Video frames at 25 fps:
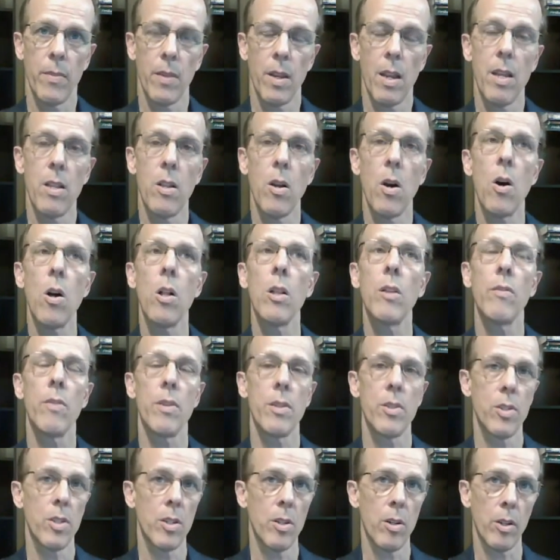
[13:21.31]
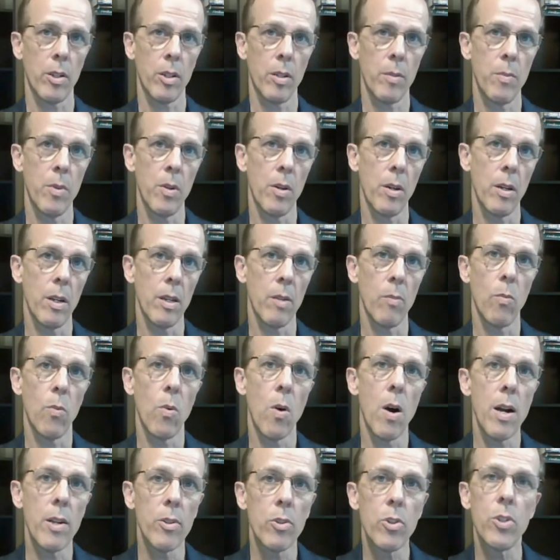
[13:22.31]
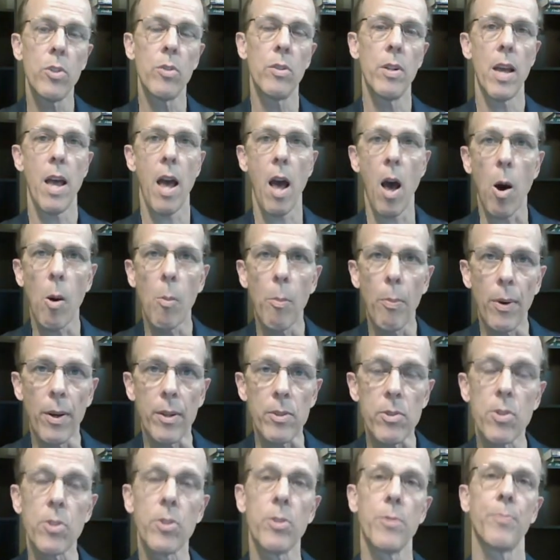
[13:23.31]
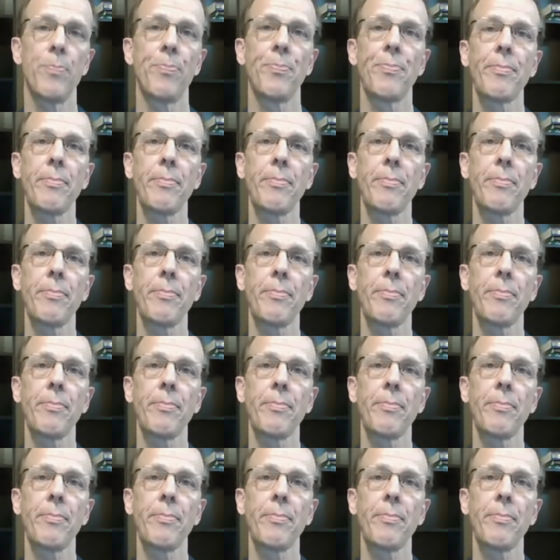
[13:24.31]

And all of us in our community want you to help us